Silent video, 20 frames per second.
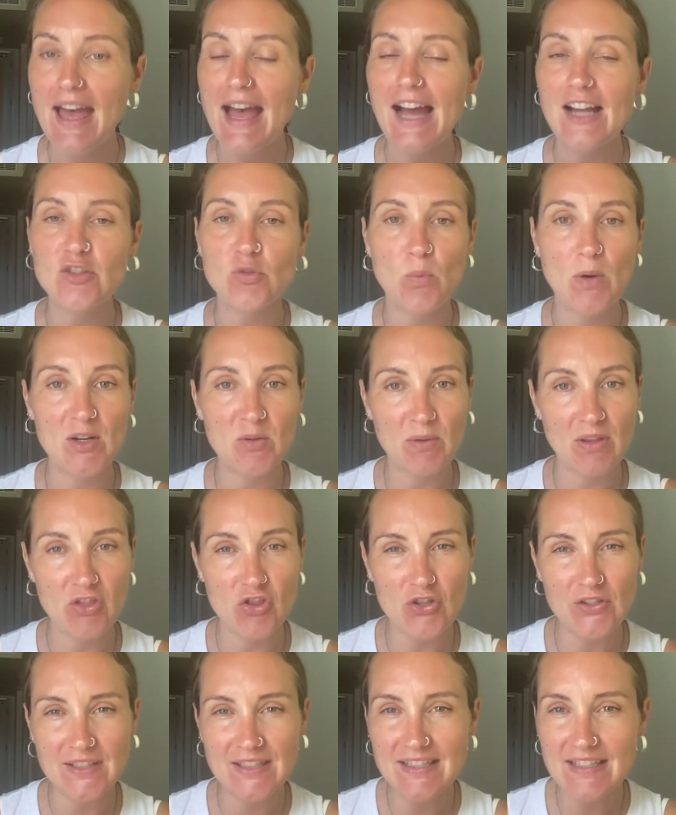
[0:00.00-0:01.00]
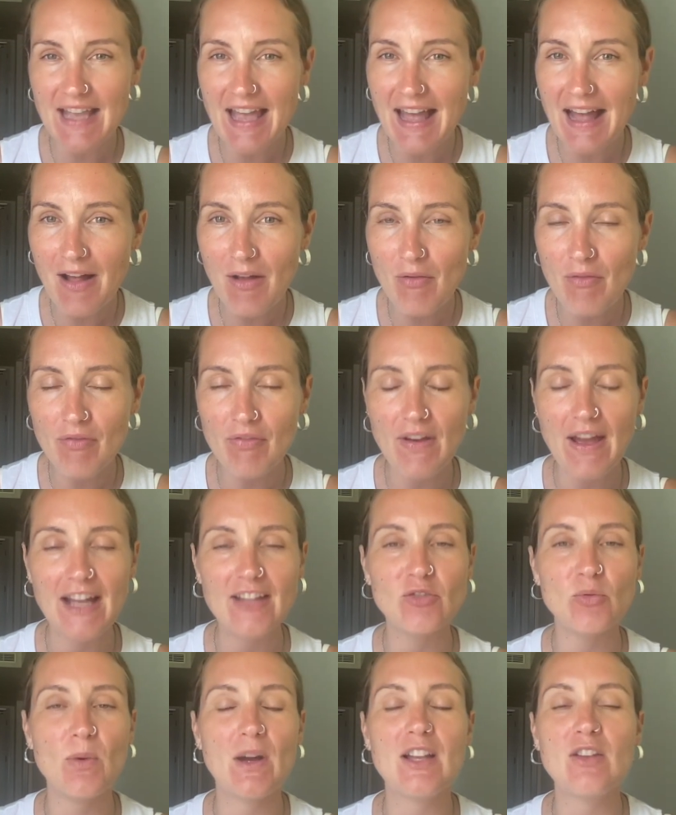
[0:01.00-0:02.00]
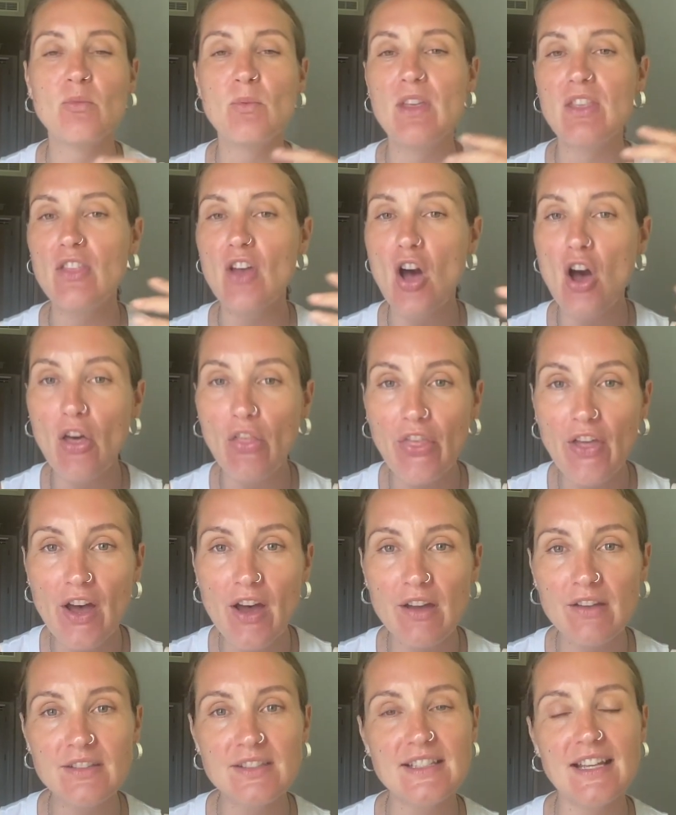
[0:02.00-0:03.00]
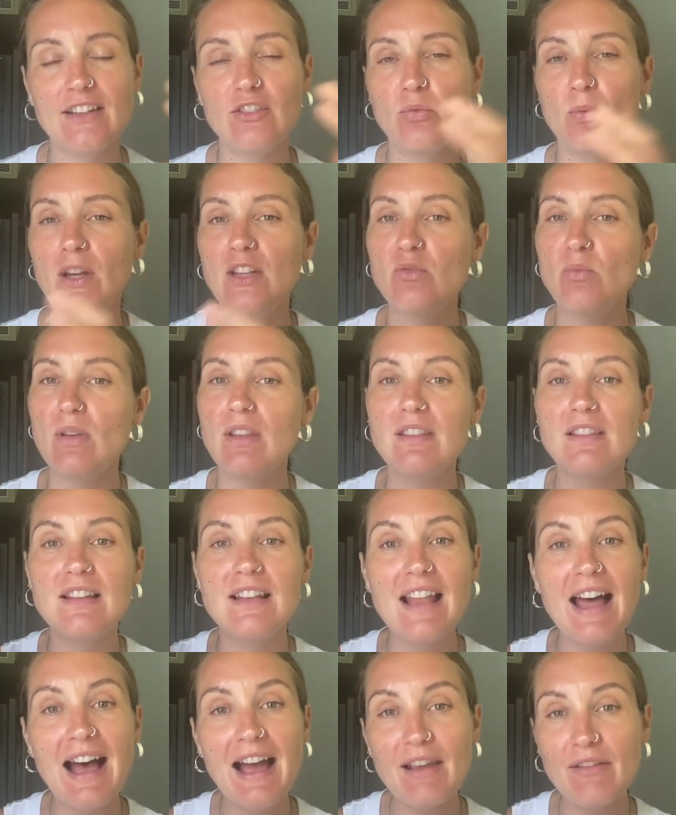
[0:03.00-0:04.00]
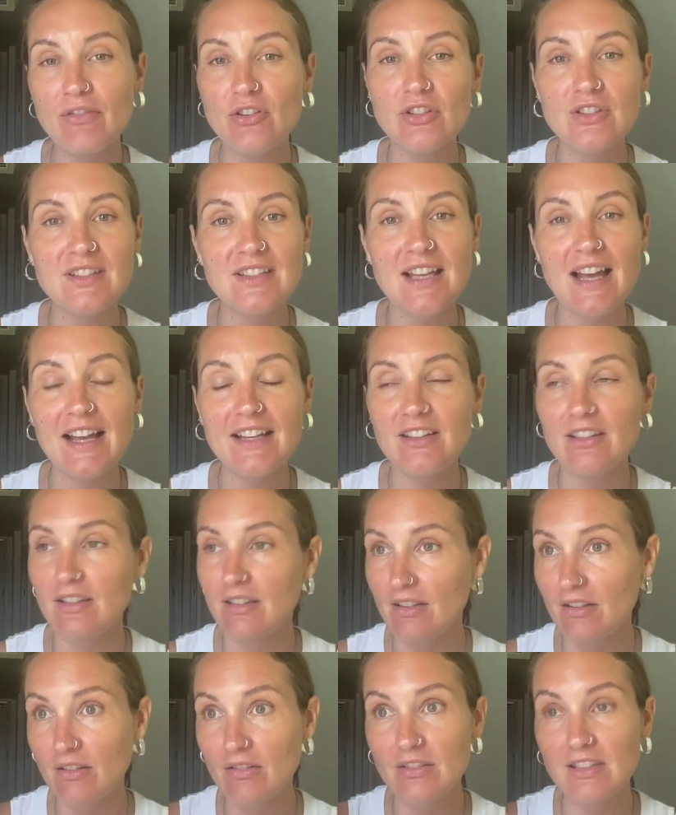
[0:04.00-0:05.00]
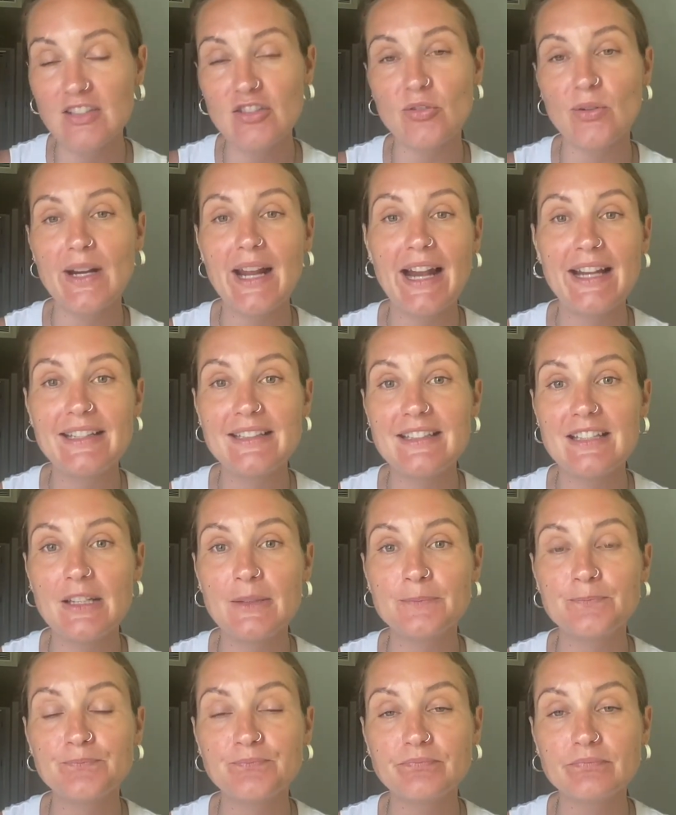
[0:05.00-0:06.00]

at one with the self, at one with others, at one with life outside this reality.